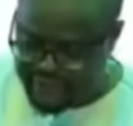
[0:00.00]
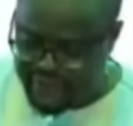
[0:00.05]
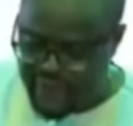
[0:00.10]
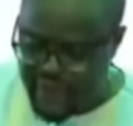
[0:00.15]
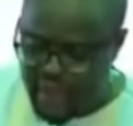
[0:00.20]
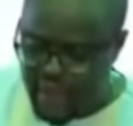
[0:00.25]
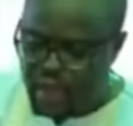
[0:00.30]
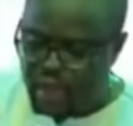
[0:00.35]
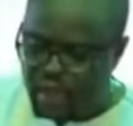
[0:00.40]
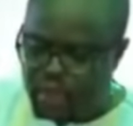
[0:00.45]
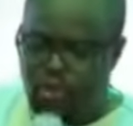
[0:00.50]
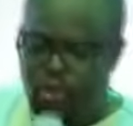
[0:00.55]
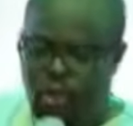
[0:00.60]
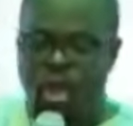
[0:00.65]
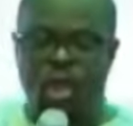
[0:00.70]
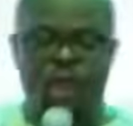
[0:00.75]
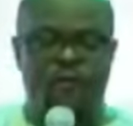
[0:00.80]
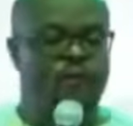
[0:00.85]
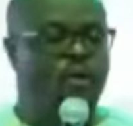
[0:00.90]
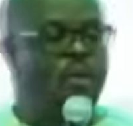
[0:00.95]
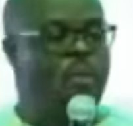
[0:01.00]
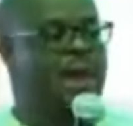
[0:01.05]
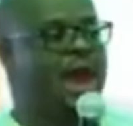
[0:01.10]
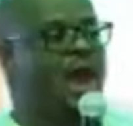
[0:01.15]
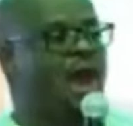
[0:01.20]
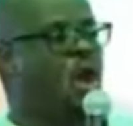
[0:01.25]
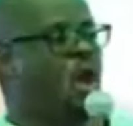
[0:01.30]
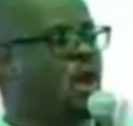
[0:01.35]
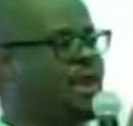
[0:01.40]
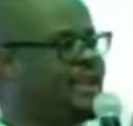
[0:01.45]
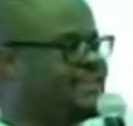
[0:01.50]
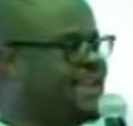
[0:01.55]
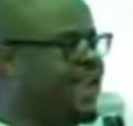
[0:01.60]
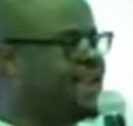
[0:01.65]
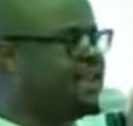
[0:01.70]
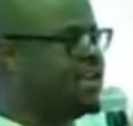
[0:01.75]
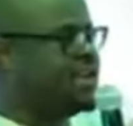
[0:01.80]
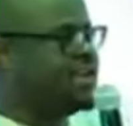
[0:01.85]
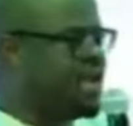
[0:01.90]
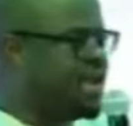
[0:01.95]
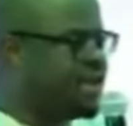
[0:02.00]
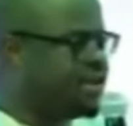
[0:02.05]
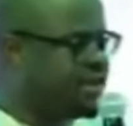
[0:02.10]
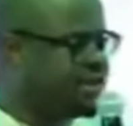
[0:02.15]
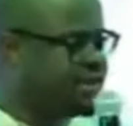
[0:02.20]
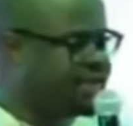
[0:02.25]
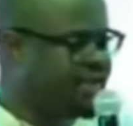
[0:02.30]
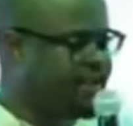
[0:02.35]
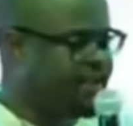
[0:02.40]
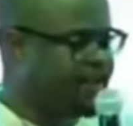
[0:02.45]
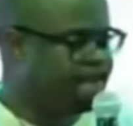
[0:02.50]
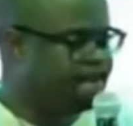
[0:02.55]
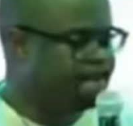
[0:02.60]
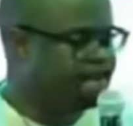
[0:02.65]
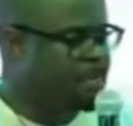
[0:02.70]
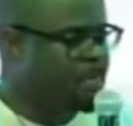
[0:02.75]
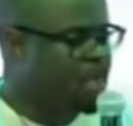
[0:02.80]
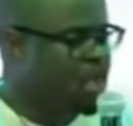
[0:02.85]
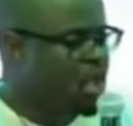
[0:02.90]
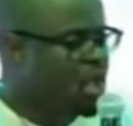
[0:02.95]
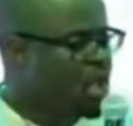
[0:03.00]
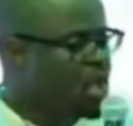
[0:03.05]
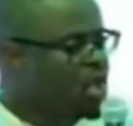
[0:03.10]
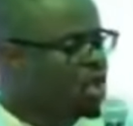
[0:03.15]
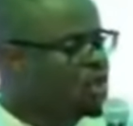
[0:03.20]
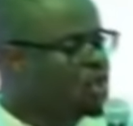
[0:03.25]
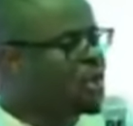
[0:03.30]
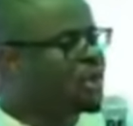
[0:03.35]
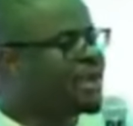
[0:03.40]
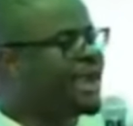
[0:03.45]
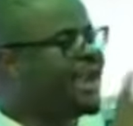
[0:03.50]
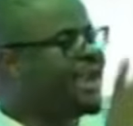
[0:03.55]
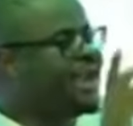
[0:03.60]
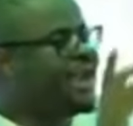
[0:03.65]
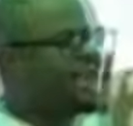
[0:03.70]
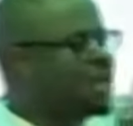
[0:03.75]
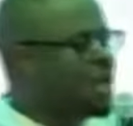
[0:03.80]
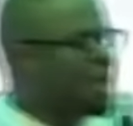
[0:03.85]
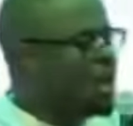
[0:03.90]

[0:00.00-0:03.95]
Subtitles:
two of whom are honest and integrity. You cannot